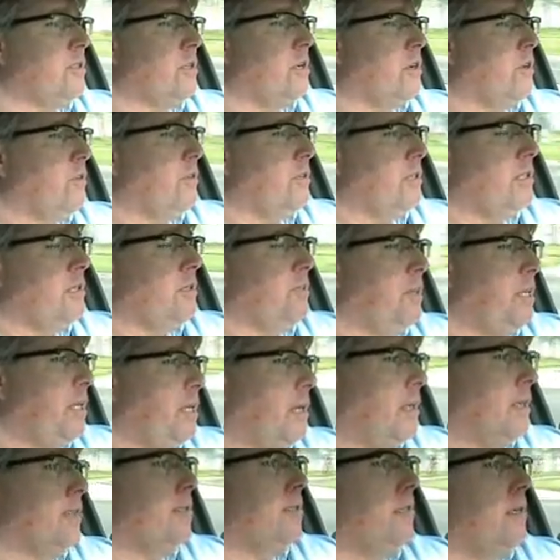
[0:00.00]
services
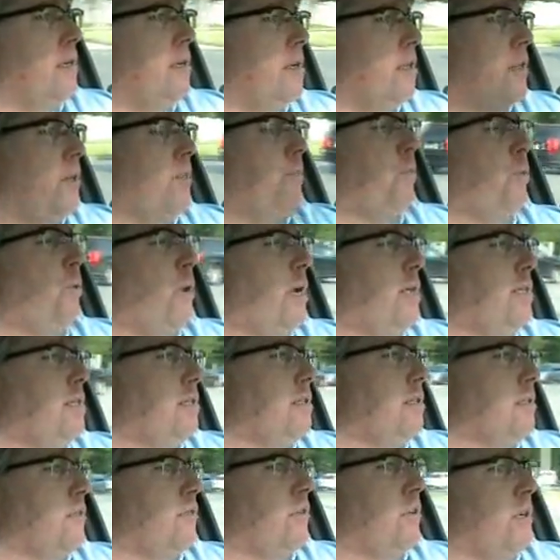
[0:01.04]
because the
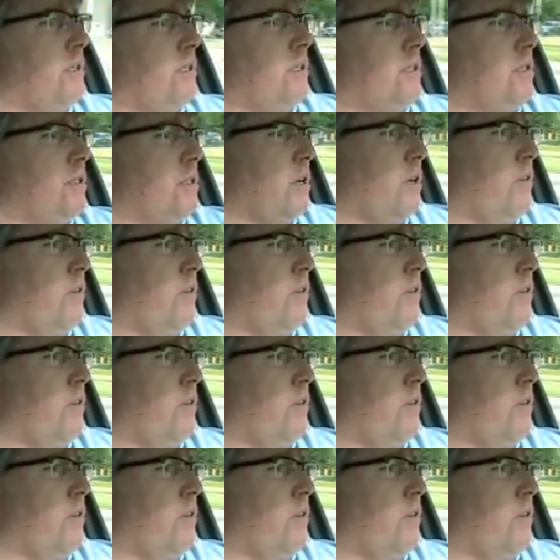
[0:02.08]
prices of goods and